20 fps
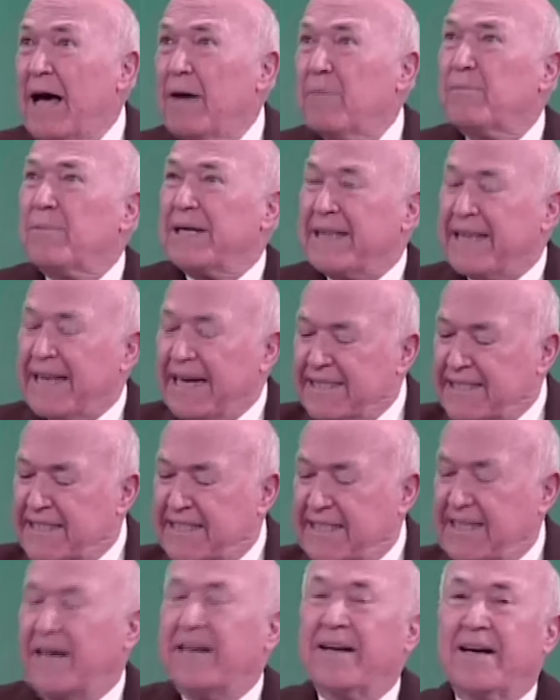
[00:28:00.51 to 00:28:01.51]
that, but then
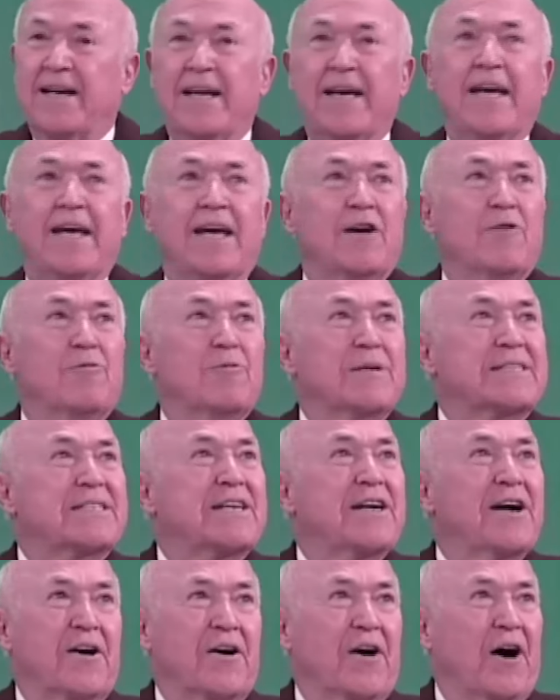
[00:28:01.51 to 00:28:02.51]
suddenly it was
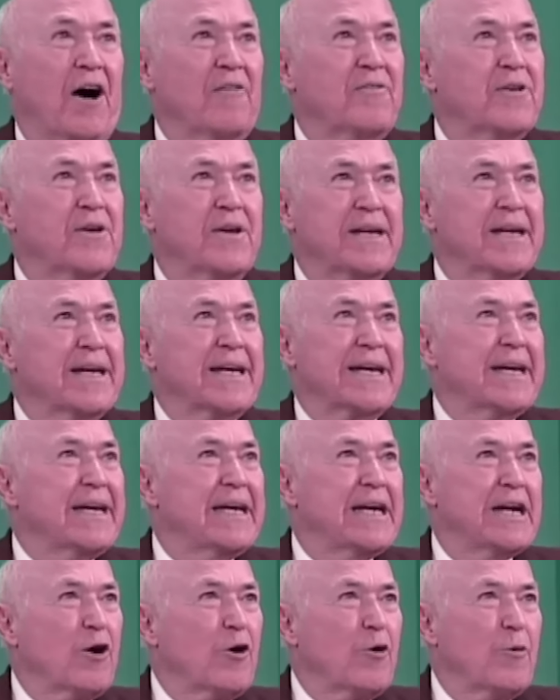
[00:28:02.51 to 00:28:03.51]
cut off. You
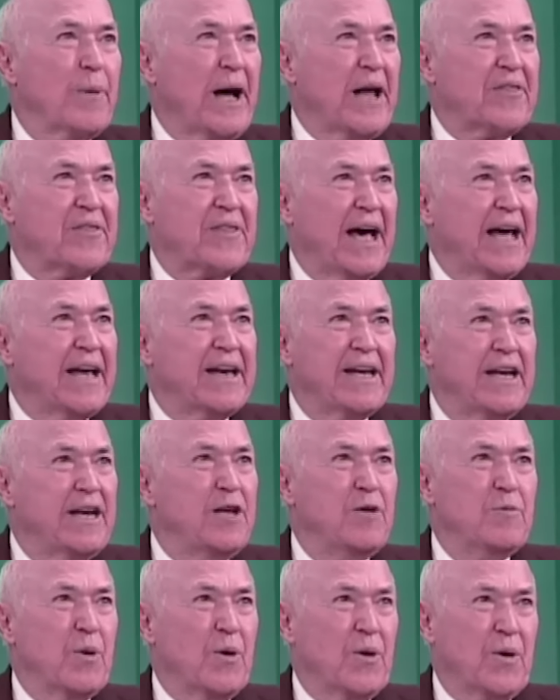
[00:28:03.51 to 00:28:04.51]
didn't hear about that
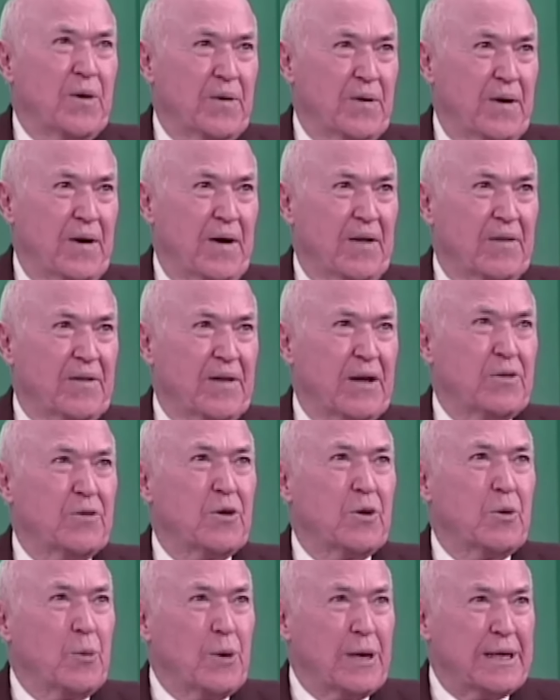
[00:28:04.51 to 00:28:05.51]
anymore at all,
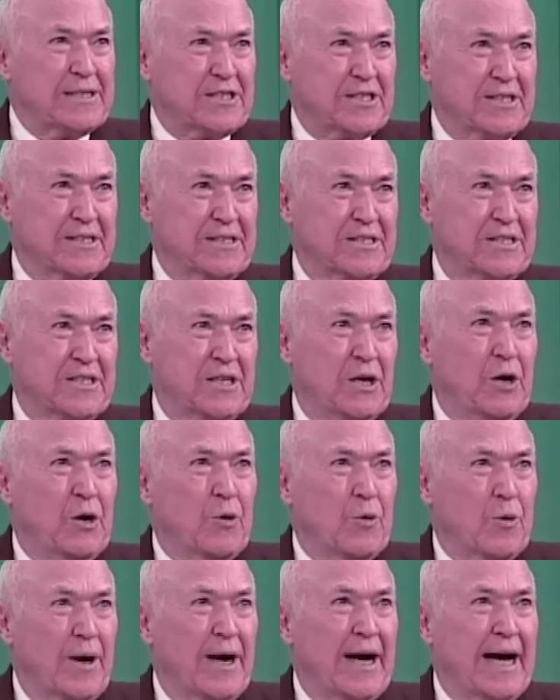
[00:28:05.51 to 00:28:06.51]
that the Russians
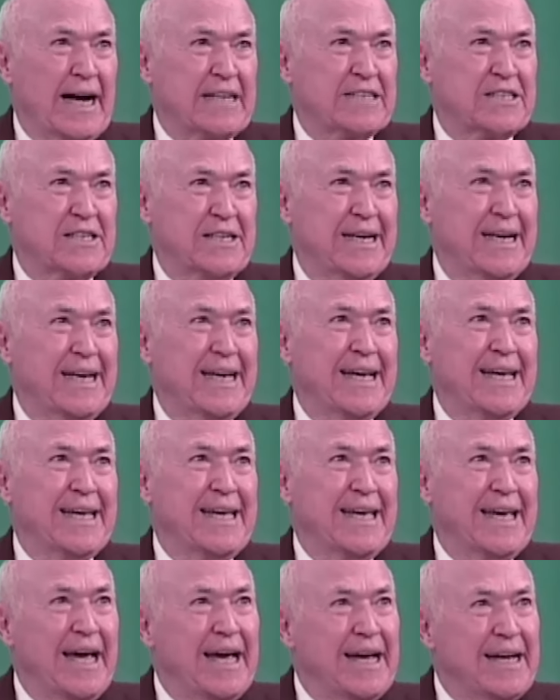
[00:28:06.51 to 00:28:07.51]
were actually
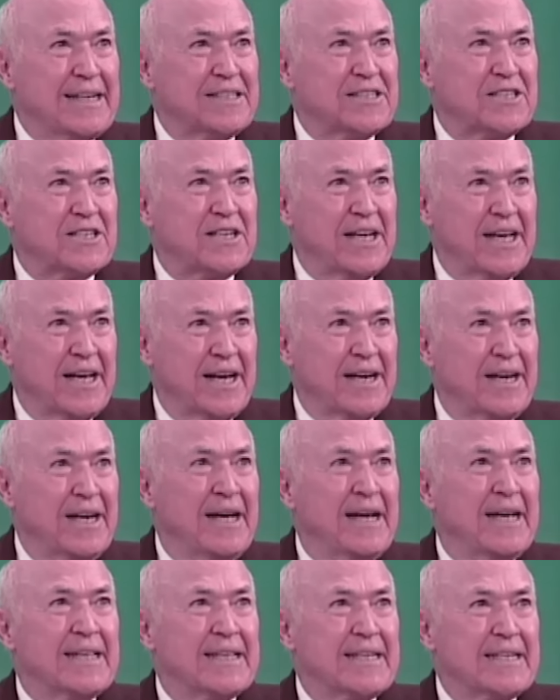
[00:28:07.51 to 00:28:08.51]
engaged
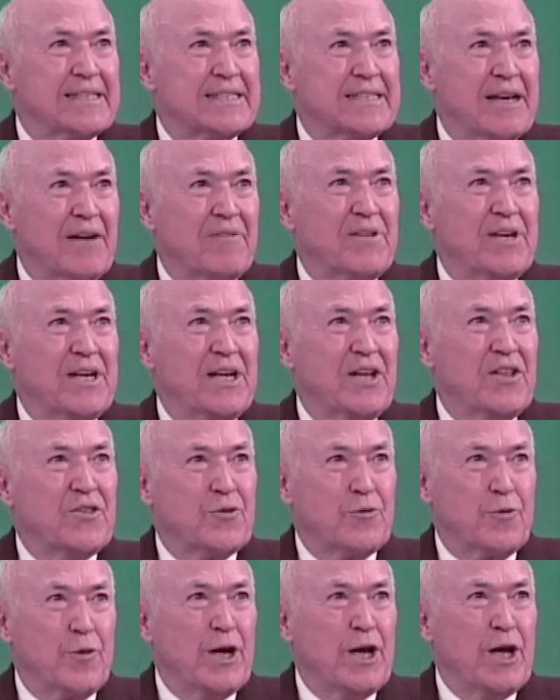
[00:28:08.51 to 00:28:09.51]
in the
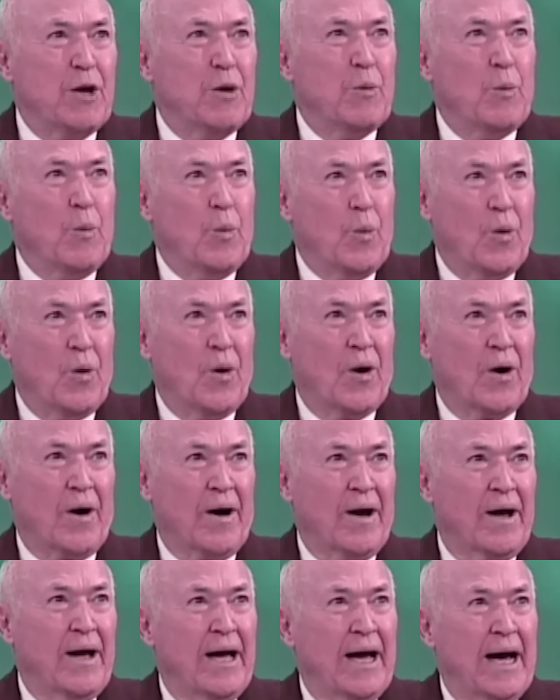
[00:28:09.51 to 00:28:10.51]
73
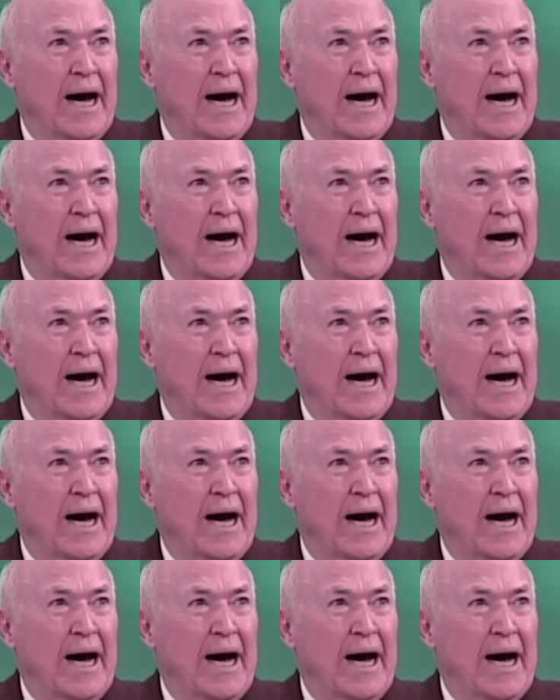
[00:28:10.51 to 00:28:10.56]
war